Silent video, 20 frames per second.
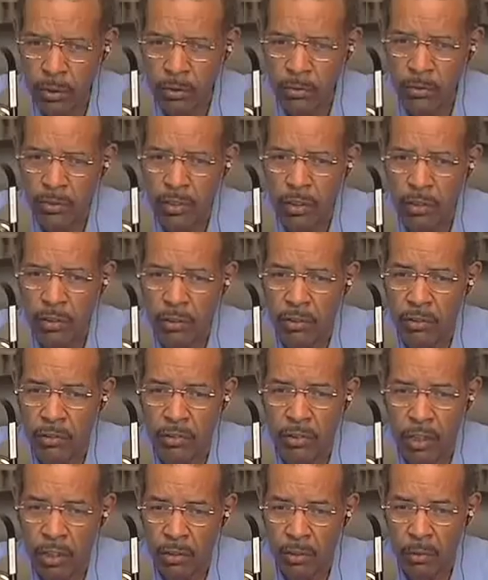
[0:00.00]
course,
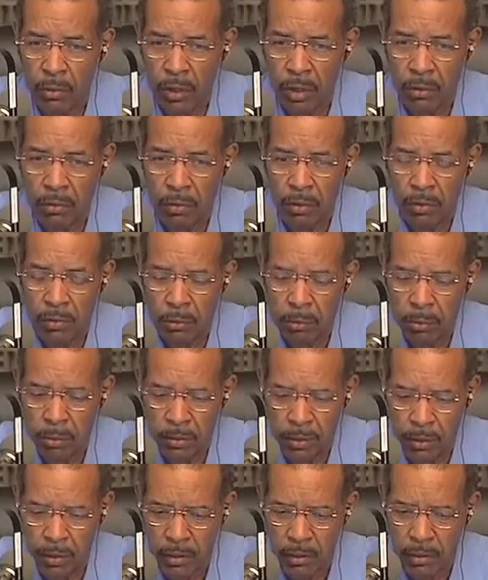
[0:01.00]
there's Dick Gregory, the
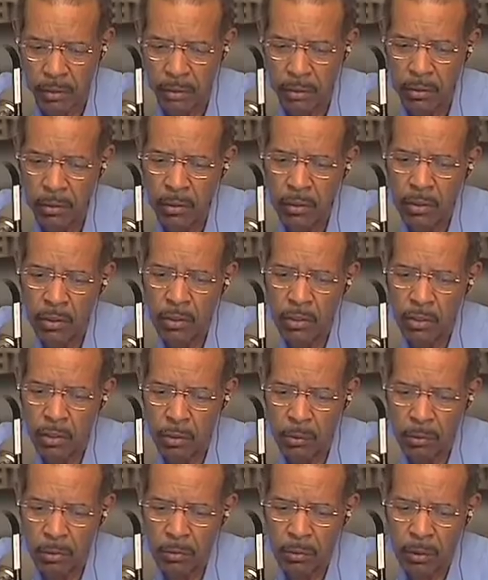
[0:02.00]
political
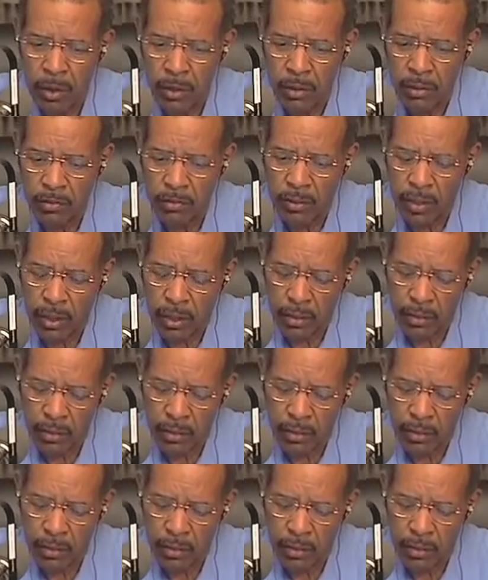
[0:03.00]
human rights